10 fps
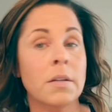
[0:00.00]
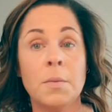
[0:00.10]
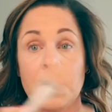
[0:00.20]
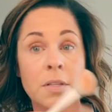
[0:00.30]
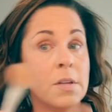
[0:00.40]

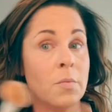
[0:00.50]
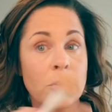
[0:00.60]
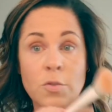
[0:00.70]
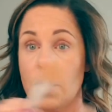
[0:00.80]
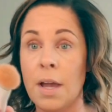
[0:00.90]
depends on
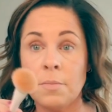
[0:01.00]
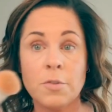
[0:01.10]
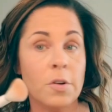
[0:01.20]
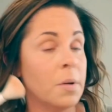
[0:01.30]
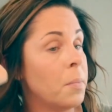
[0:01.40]
which way I'm
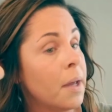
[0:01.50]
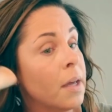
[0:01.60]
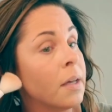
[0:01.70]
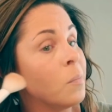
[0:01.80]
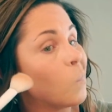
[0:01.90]
turning my
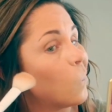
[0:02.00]
head.